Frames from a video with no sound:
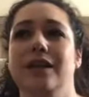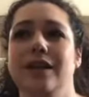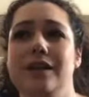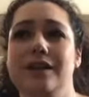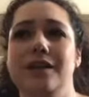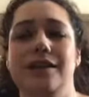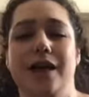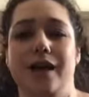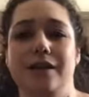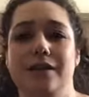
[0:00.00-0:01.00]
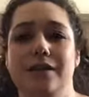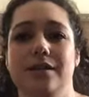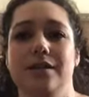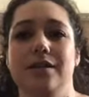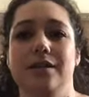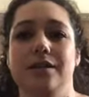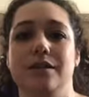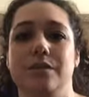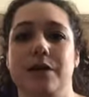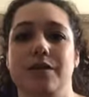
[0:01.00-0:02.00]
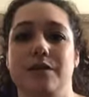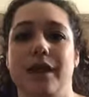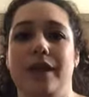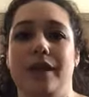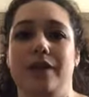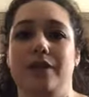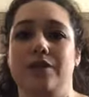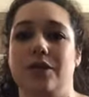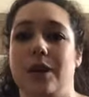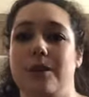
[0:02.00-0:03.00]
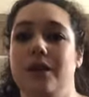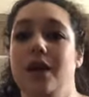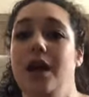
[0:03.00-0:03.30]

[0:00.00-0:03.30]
less intense is the best way I think I could describe it.